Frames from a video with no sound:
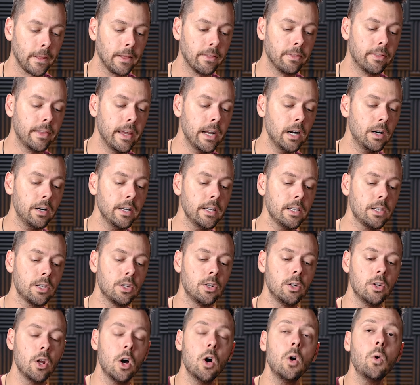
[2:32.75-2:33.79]
There is
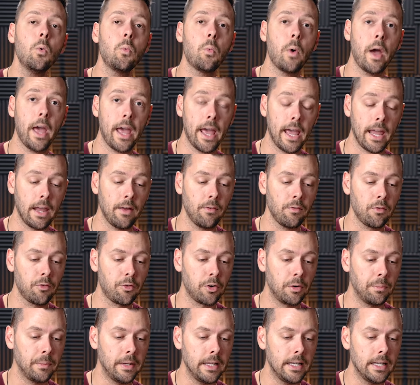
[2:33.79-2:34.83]
no way
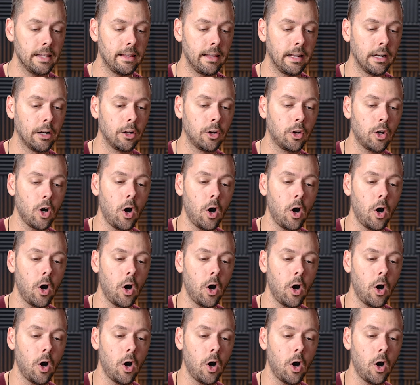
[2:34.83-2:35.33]
for me to then